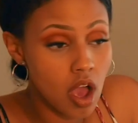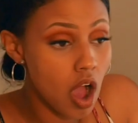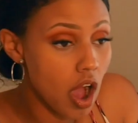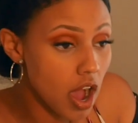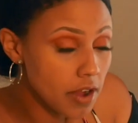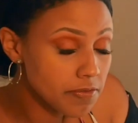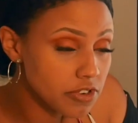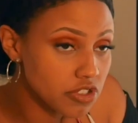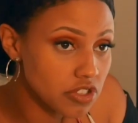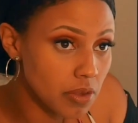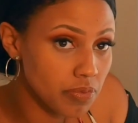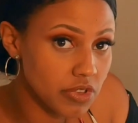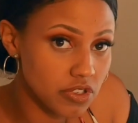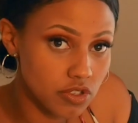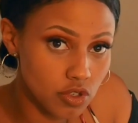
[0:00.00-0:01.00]
offer
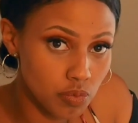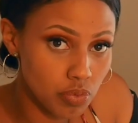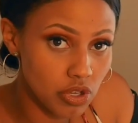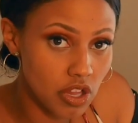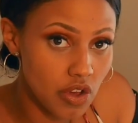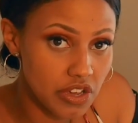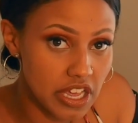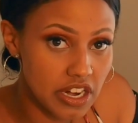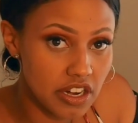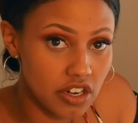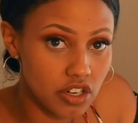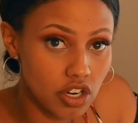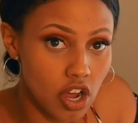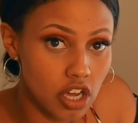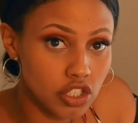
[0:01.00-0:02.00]
something super low, get it
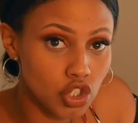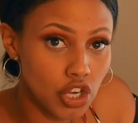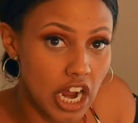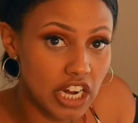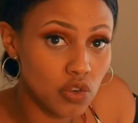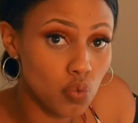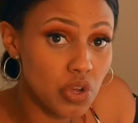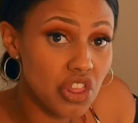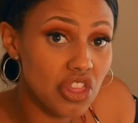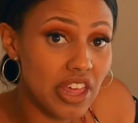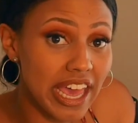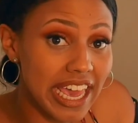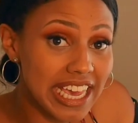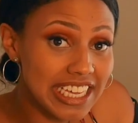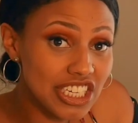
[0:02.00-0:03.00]
under contract with the
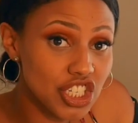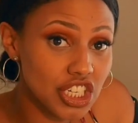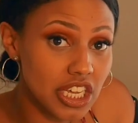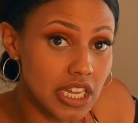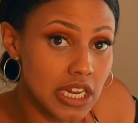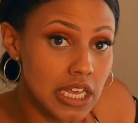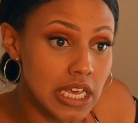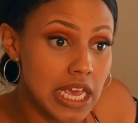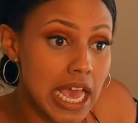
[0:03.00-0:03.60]
agent,